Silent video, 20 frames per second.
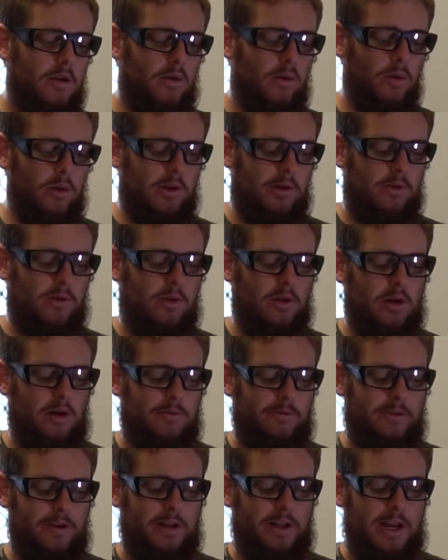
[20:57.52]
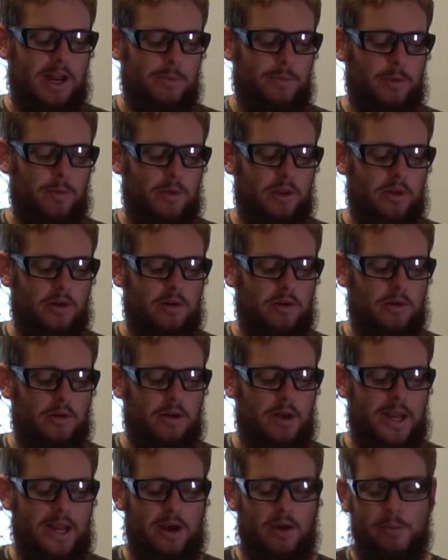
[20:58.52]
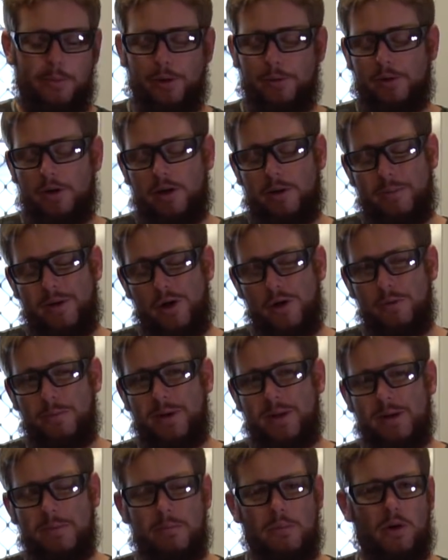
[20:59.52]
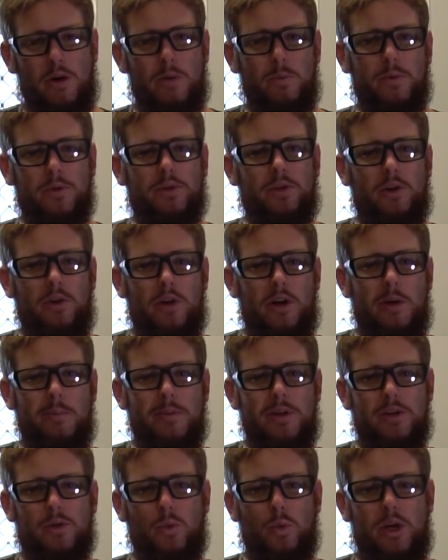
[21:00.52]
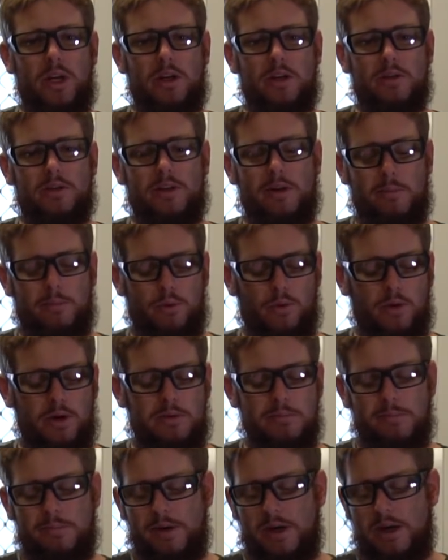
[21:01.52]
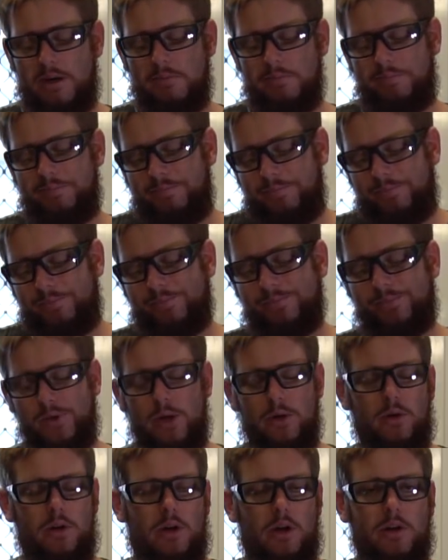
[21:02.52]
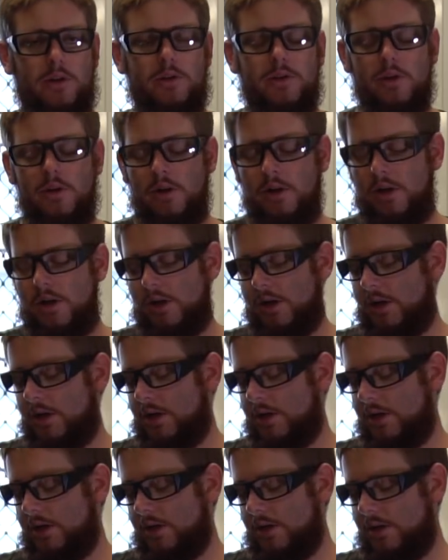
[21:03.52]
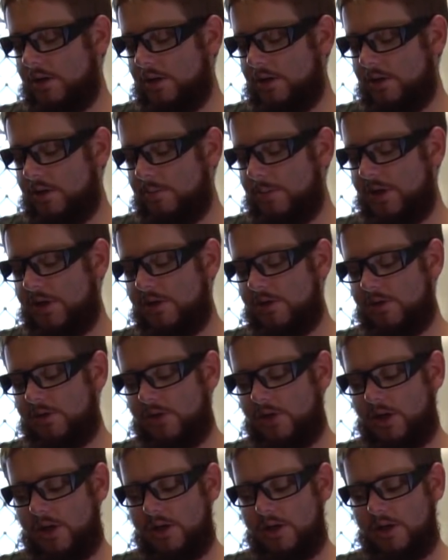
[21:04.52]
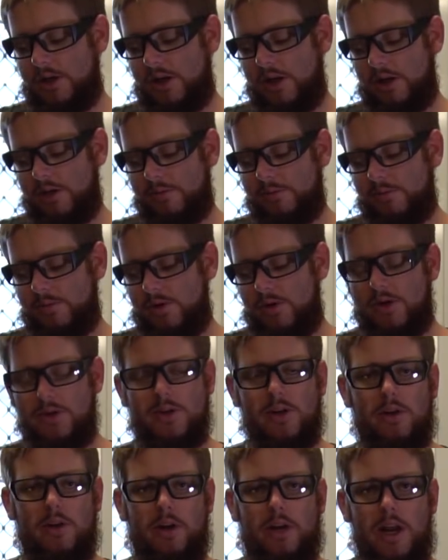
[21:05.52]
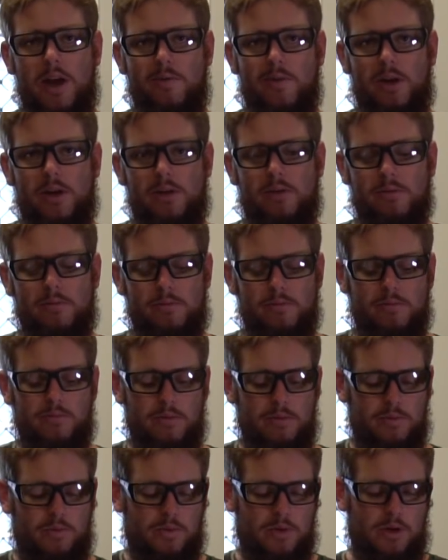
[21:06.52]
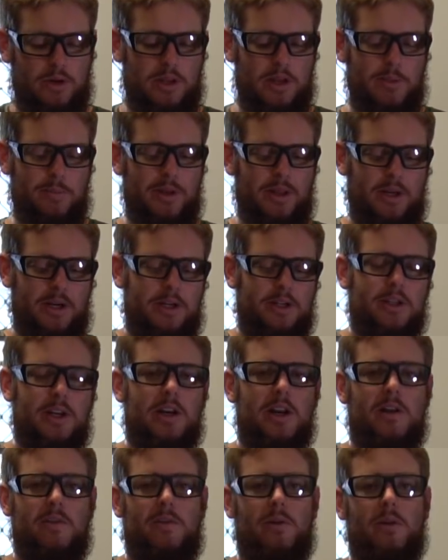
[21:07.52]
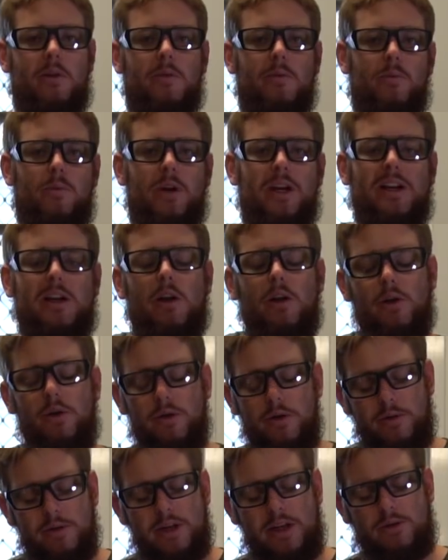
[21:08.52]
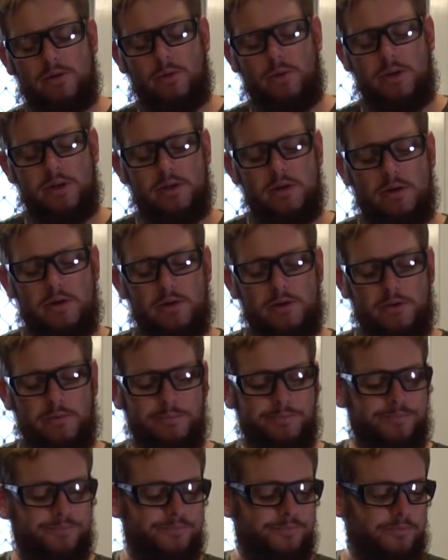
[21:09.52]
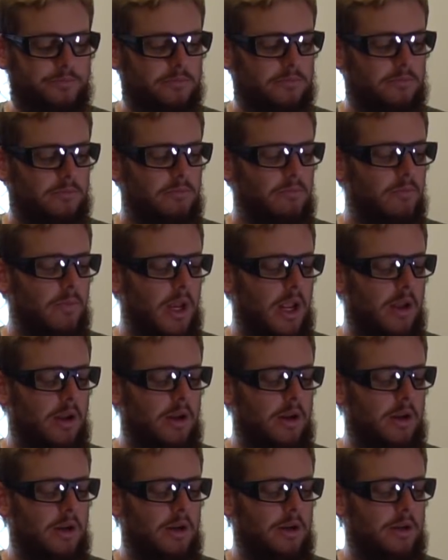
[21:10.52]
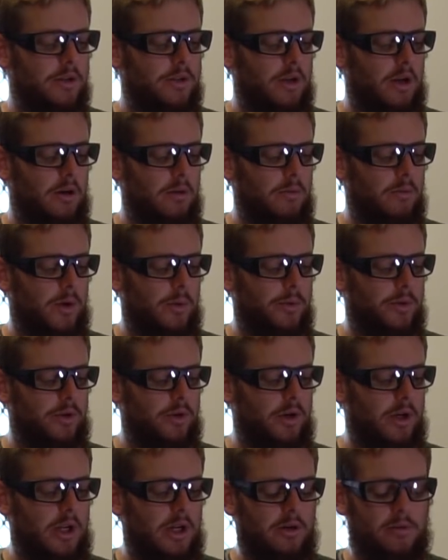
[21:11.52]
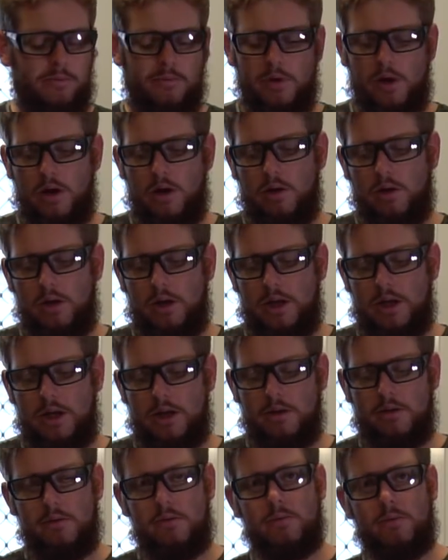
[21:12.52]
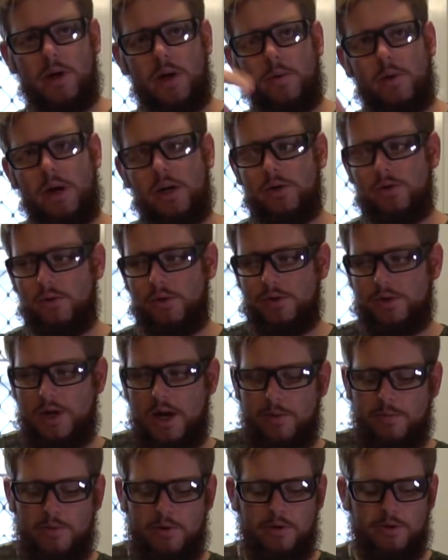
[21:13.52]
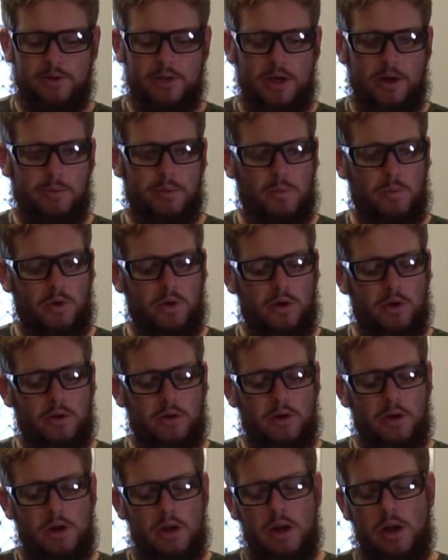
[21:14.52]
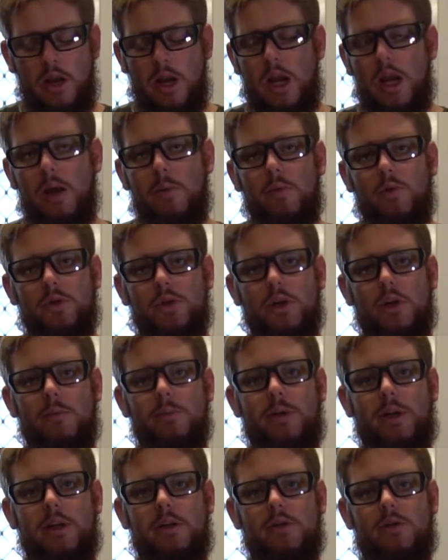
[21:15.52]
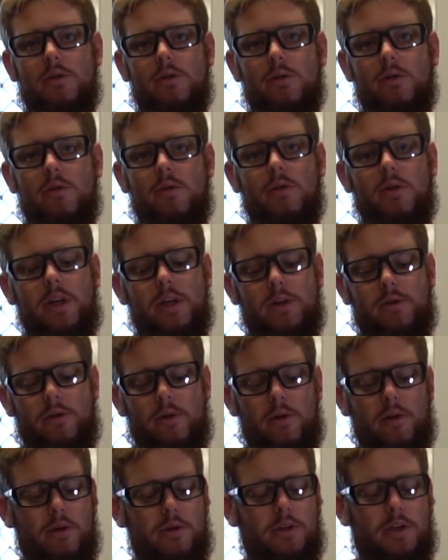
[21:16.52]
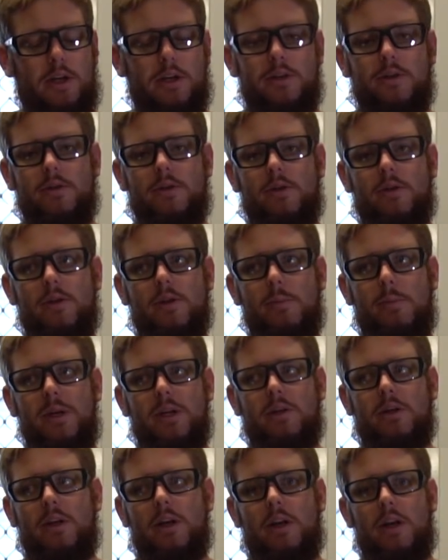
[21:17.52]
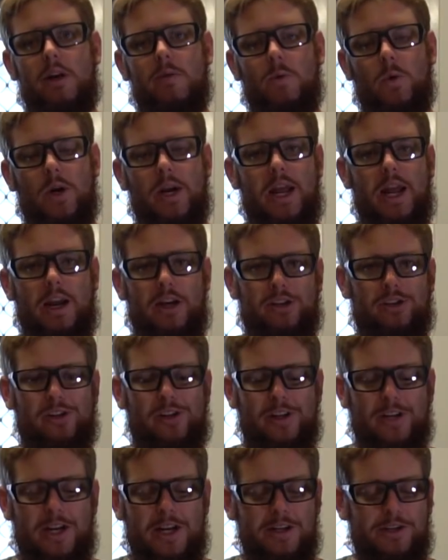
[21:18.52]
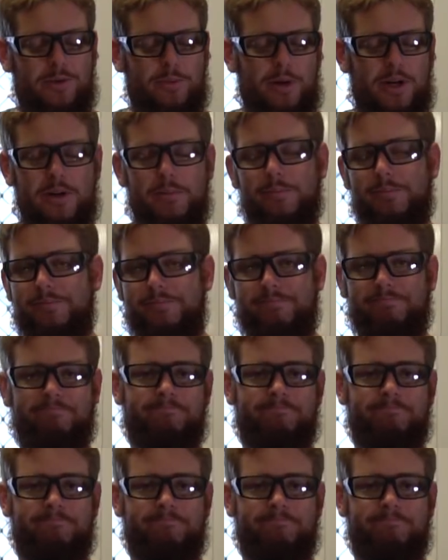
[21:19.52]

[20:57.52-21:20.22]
all in all, I'm fairly happy with it. Uh, I'm, I'm hoping that mine will turn up this week at some point, but who knows because you know who doesn't like having the ability to never reload that's always nice so what we'll do now I'll uh, rearrange all this camera setup and whatnot and we'll jump into the chrono test the bit that everyone actually cares about